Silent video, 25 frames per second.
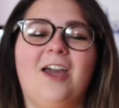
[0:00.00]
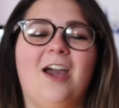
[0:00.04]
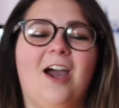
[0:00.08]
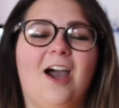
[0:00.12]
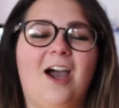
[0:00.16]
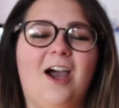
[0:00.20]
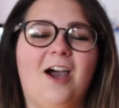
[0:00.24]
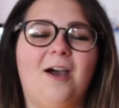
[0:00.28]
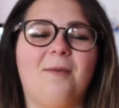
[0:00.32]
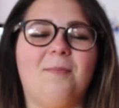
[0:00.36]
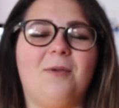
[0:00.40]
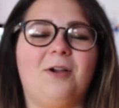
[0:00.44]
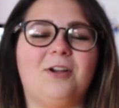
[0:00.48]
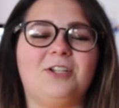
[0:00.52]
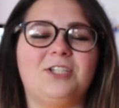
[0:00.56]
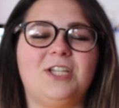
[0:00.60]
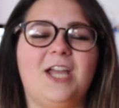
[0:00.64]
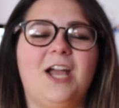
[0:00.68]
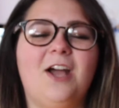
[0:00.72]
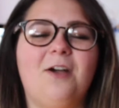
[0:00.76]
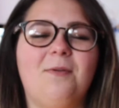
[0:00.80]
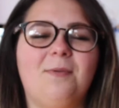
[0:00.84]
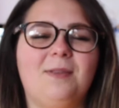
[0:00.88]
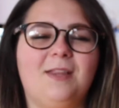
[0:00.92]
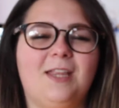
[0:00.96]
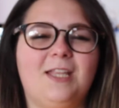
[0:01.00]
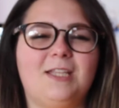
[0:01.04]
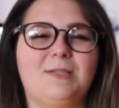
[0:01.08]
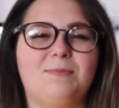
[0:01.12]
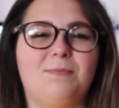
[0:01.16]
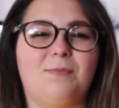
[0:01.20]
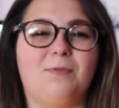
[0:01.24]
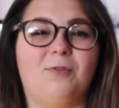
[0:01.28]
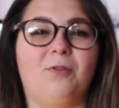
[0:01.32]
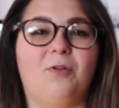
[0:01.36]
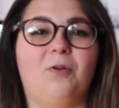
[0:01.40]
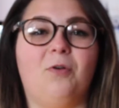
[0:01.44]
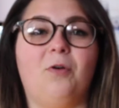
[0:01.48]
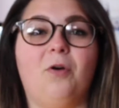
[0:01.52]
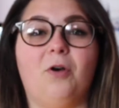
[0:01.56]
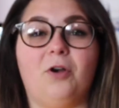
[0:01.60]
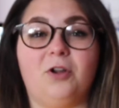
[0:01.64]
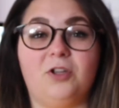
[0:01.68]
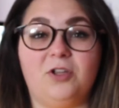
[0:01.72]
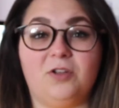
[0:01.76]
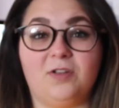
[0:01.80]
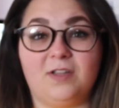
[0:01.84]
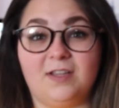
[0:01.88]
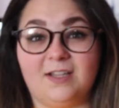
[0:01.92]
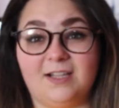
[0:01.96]
Her channel will be linked below, or
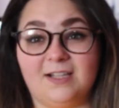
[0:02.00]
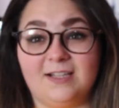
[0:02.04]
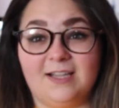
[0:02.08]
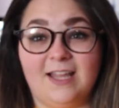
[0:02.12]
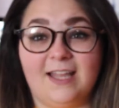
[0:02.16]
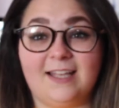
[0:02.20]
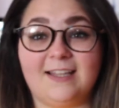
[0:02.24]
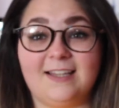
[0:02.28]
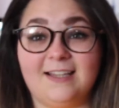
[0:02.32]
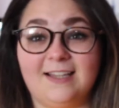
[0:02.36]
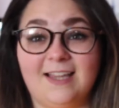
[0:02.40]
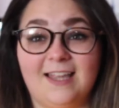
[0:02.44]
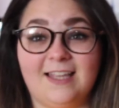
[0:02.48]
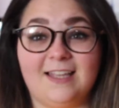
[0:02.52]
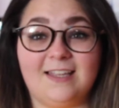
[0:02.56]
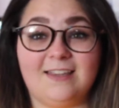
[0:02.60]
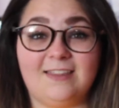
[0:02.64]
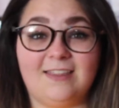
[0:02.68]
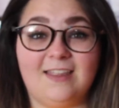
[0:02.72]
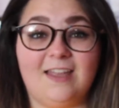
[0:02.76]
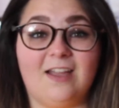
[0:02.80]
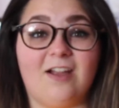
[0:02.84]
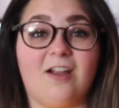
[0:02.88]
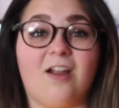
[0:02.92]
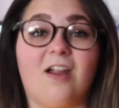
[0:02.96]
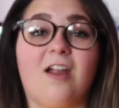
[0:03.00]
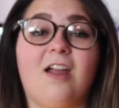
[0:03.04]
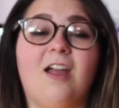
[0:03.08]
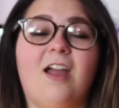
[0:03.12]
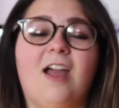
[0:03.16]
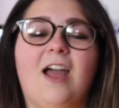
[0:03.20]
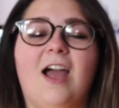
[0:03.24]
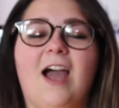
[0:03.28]
you can click the link there